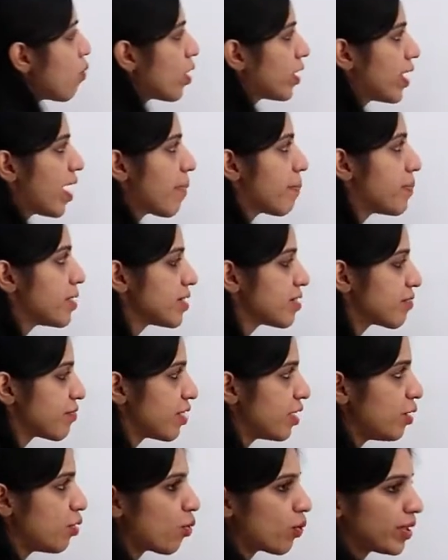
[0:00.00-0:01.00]
We
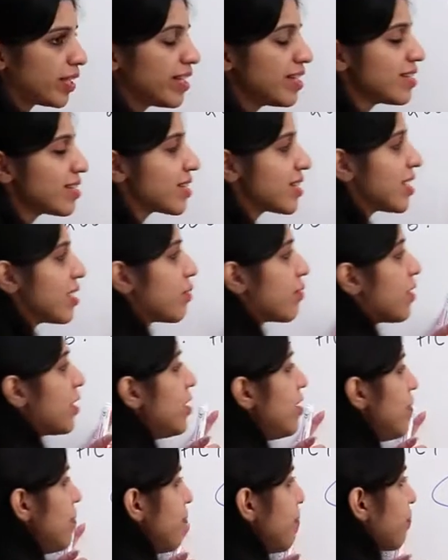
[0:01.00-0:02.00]
are loading C
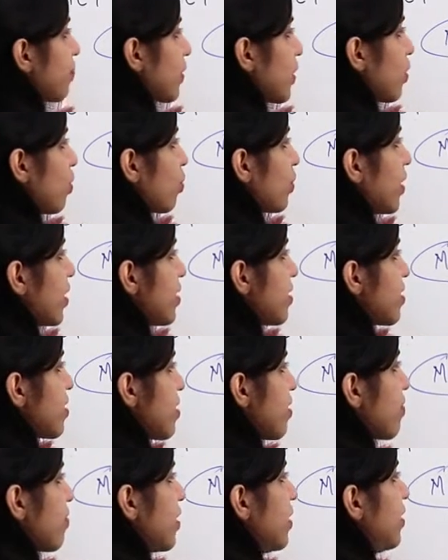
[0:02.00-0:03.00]
with
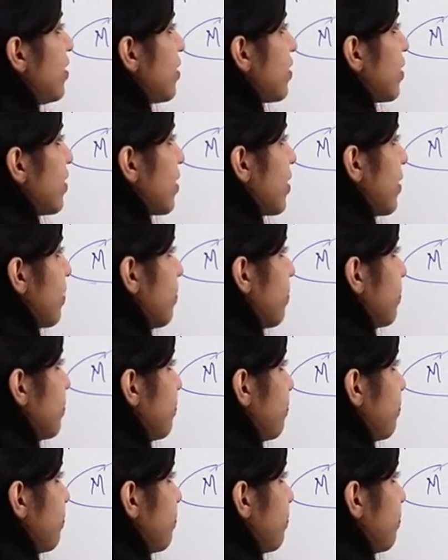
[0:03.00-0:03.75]
3.